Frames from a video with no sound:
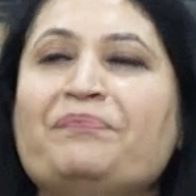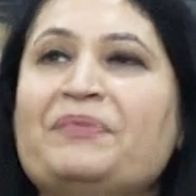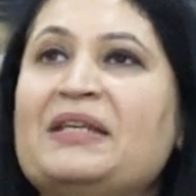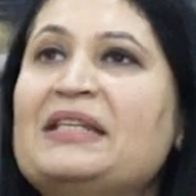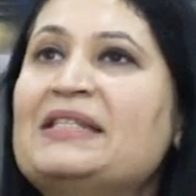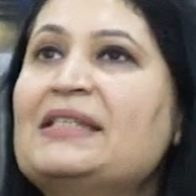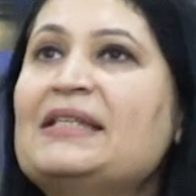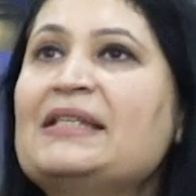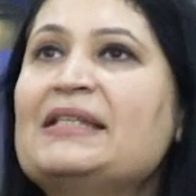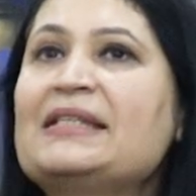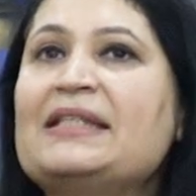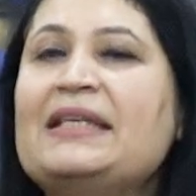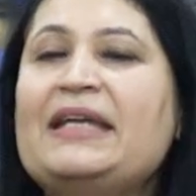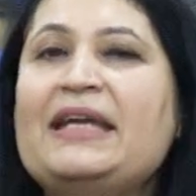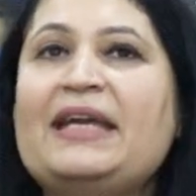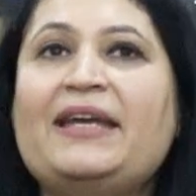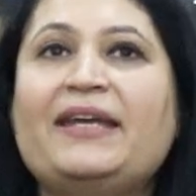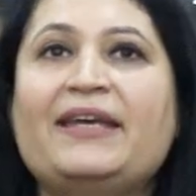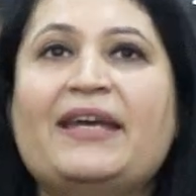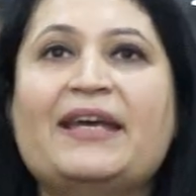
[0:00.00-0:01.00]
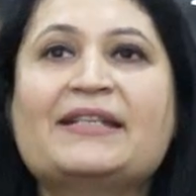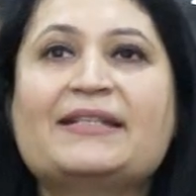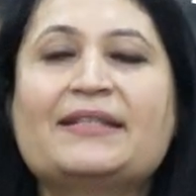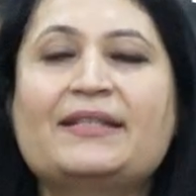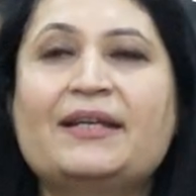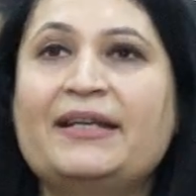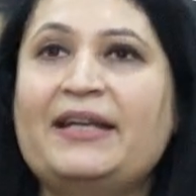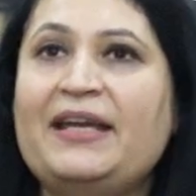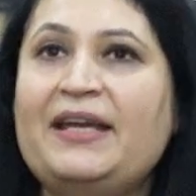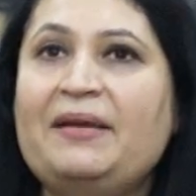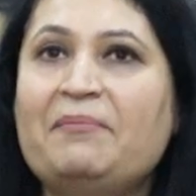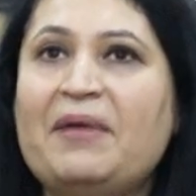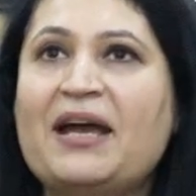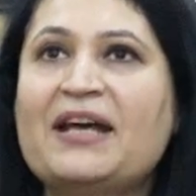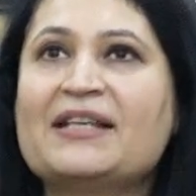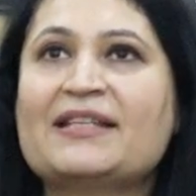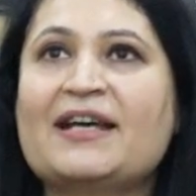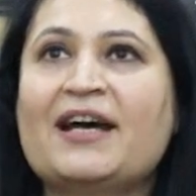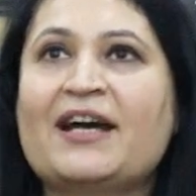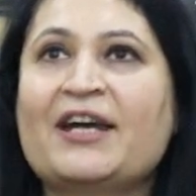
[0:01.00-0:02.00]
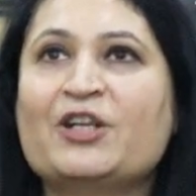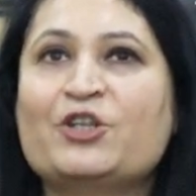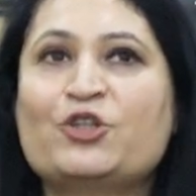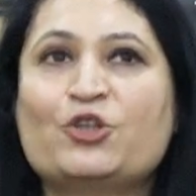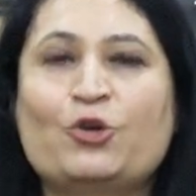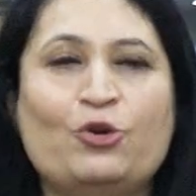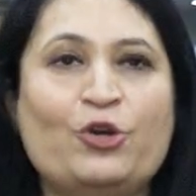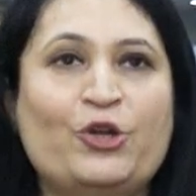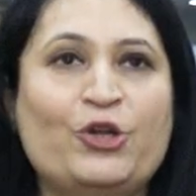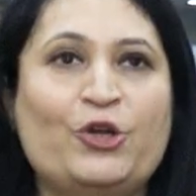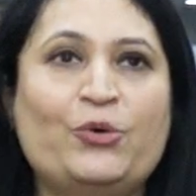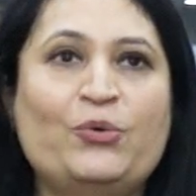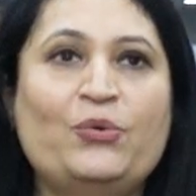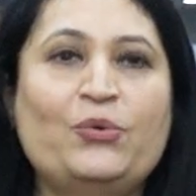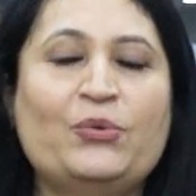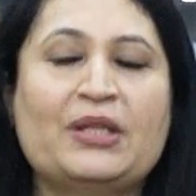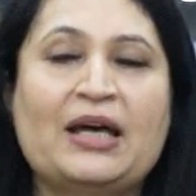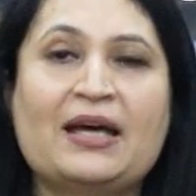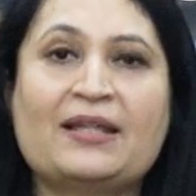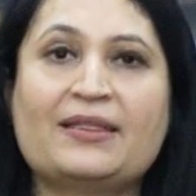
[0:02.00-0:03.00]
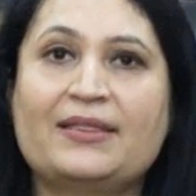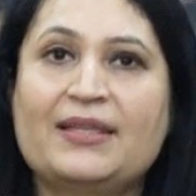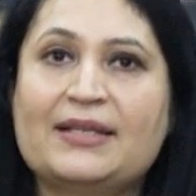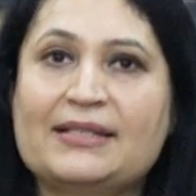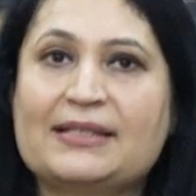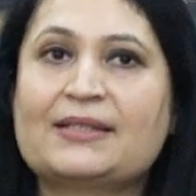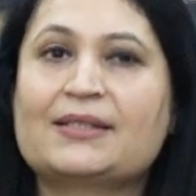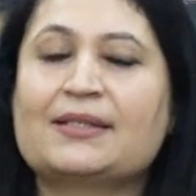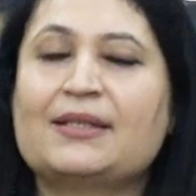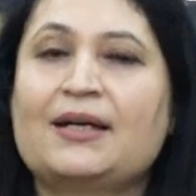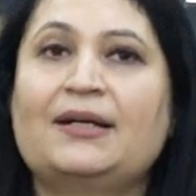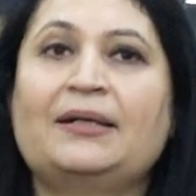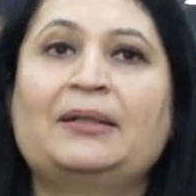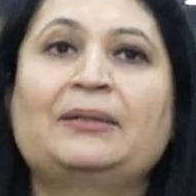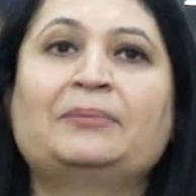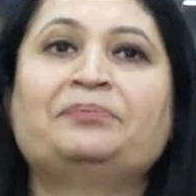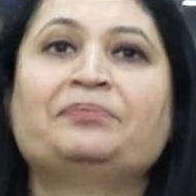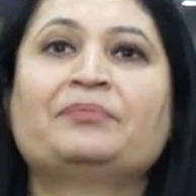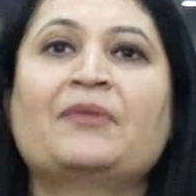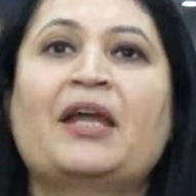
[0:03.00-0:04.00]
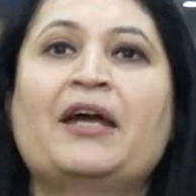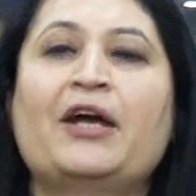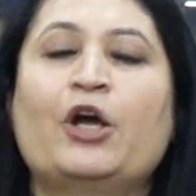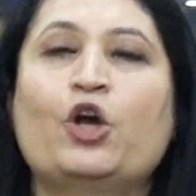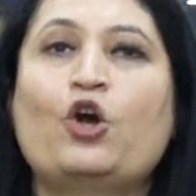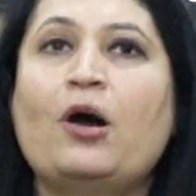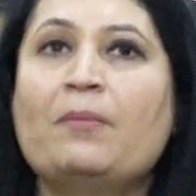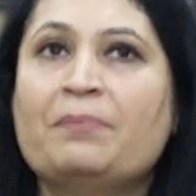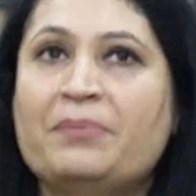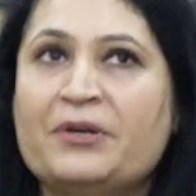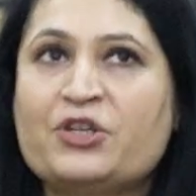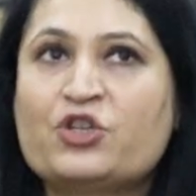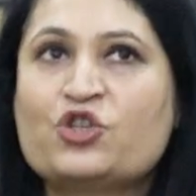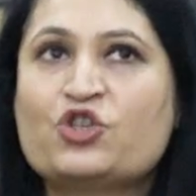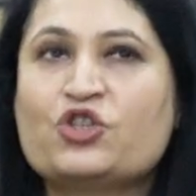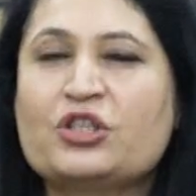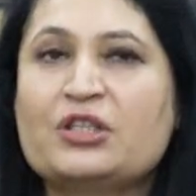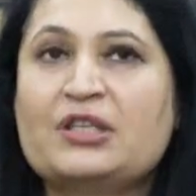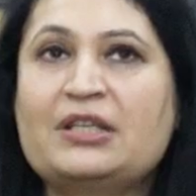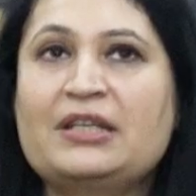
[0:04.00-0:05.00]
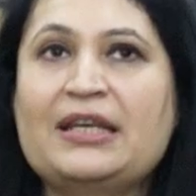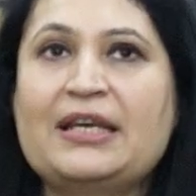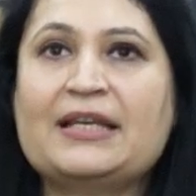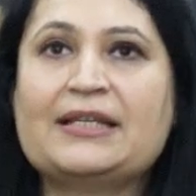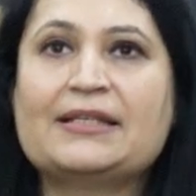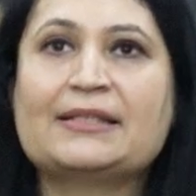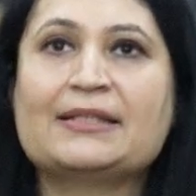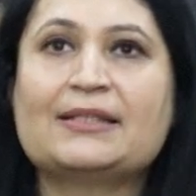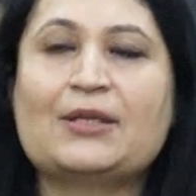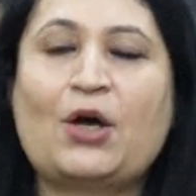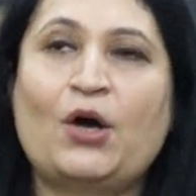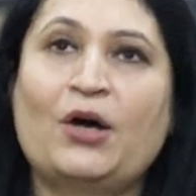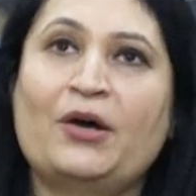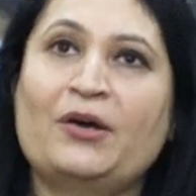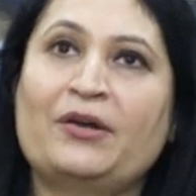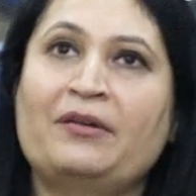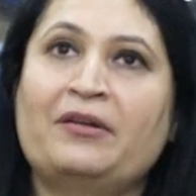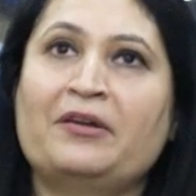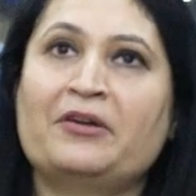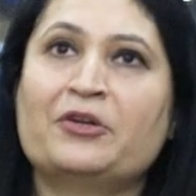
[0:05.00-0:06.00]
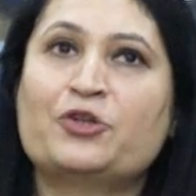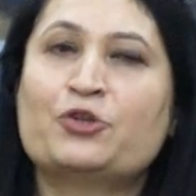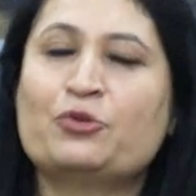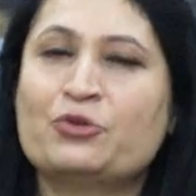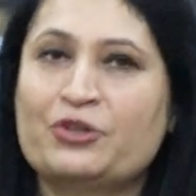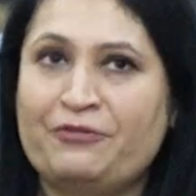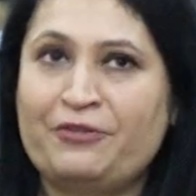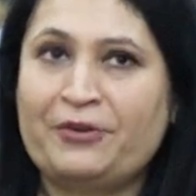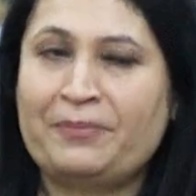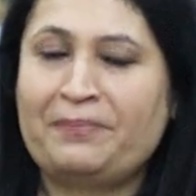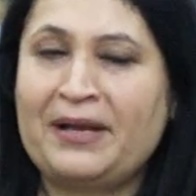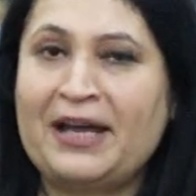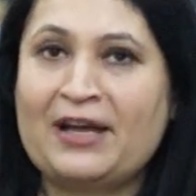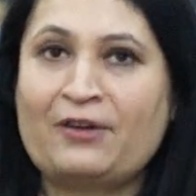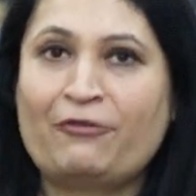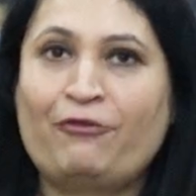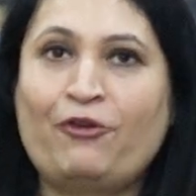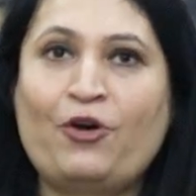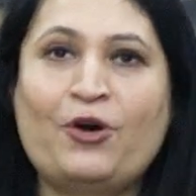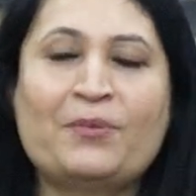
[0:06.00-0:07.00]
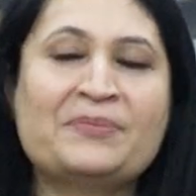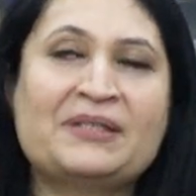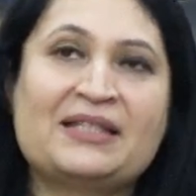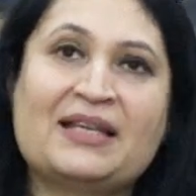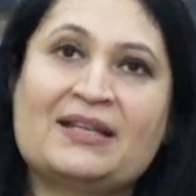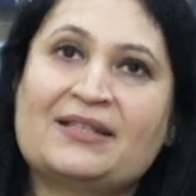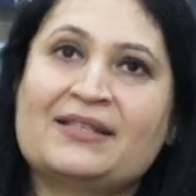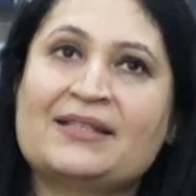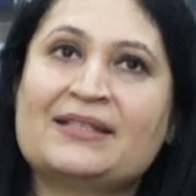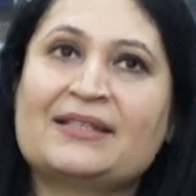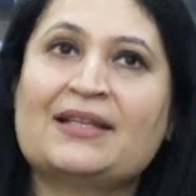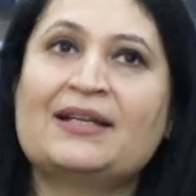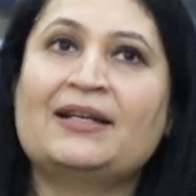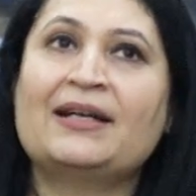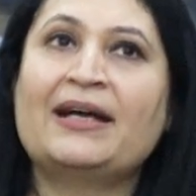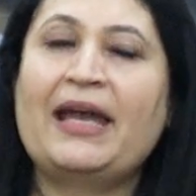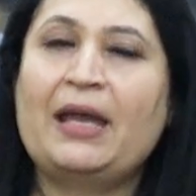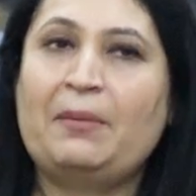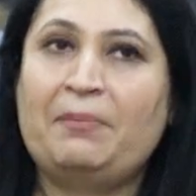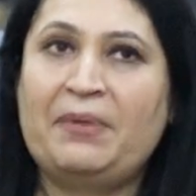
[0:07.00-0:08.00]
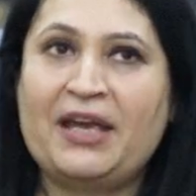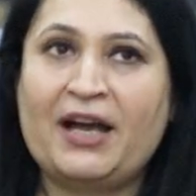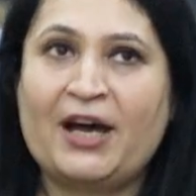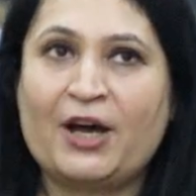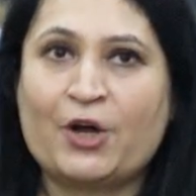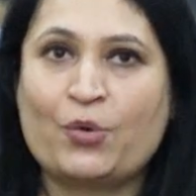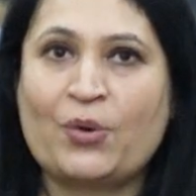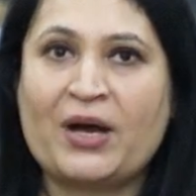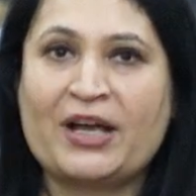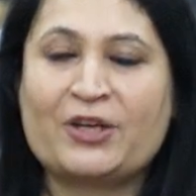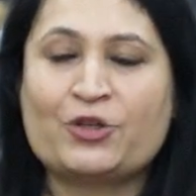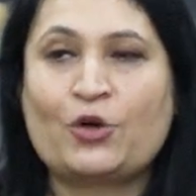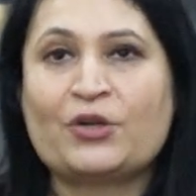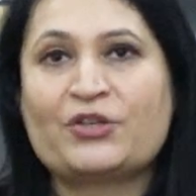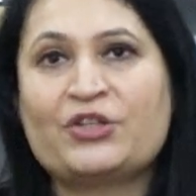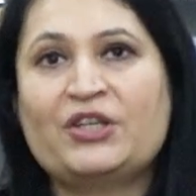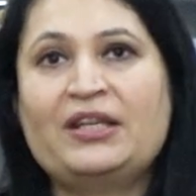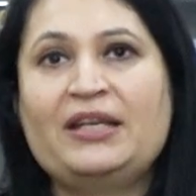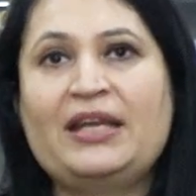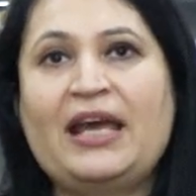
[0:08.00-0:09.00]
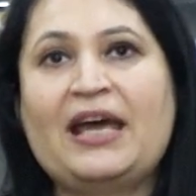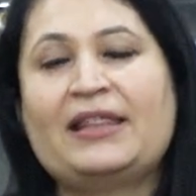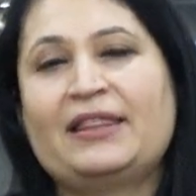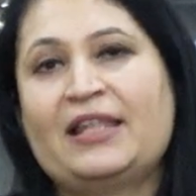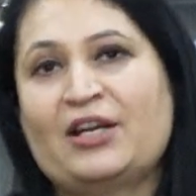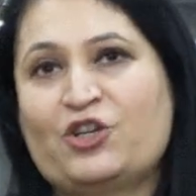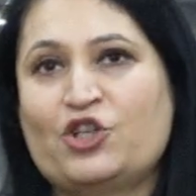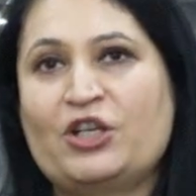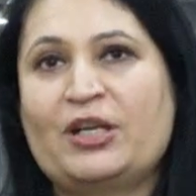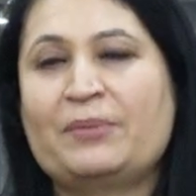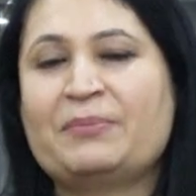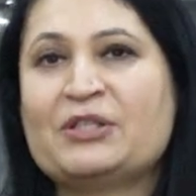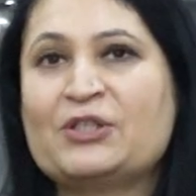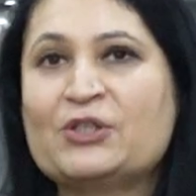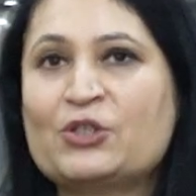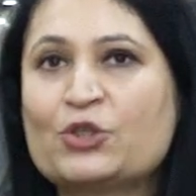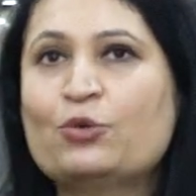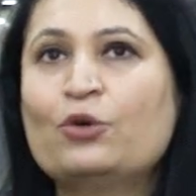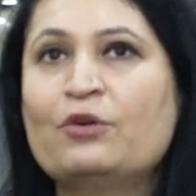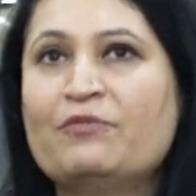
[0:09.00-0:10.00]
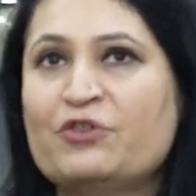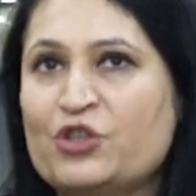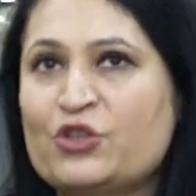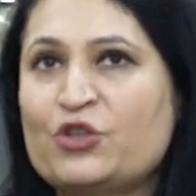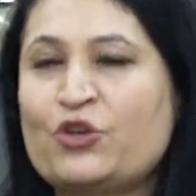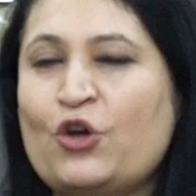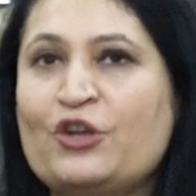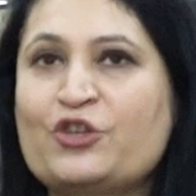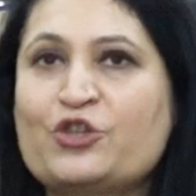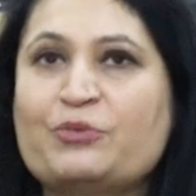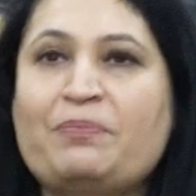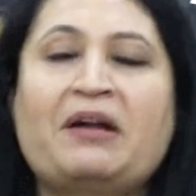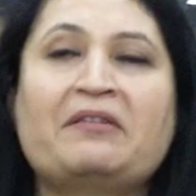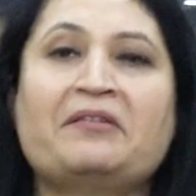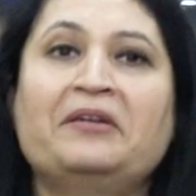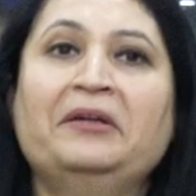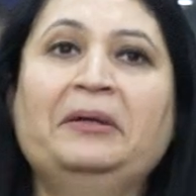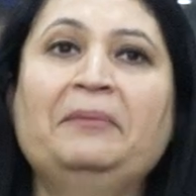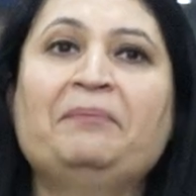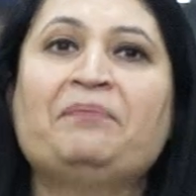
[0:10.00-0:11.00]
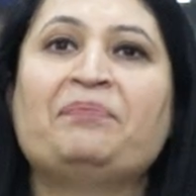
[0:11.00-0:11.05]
this is the case study. As I told you that this competition is on 2 different platforms, that is MBAROI.in and Taxila Business School, which is a knowledge partner.